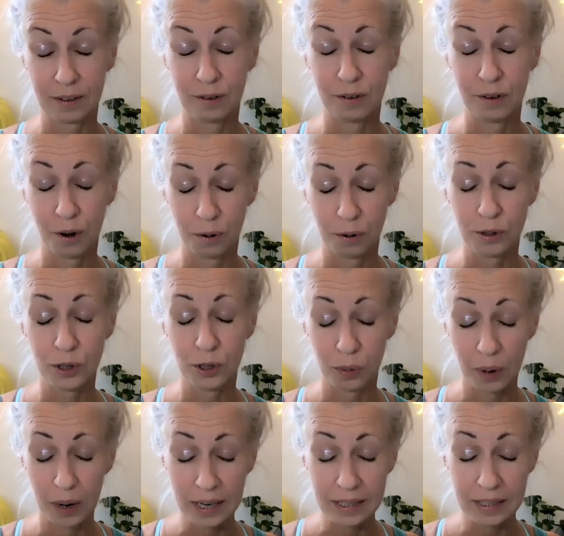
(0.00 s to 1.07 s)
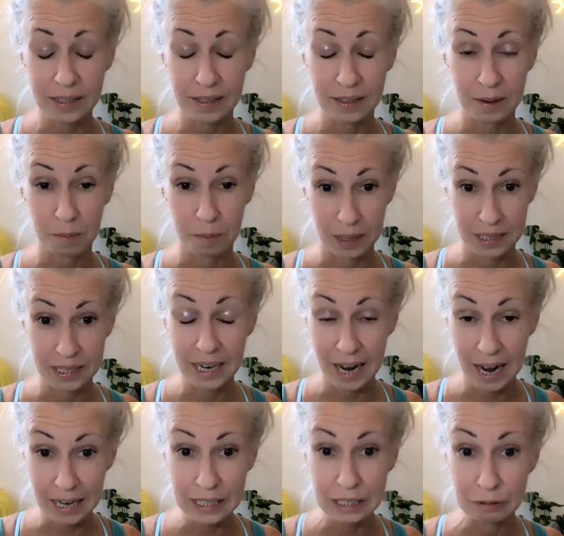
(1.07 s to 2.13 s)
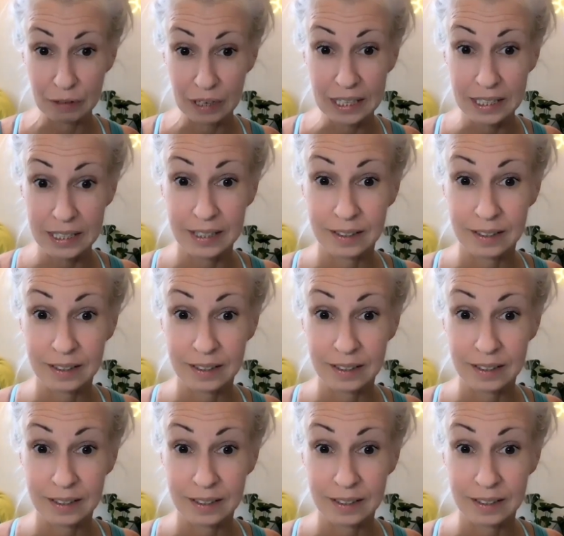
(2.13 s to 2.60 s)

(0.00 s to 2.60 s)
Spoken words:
no choice but to activate,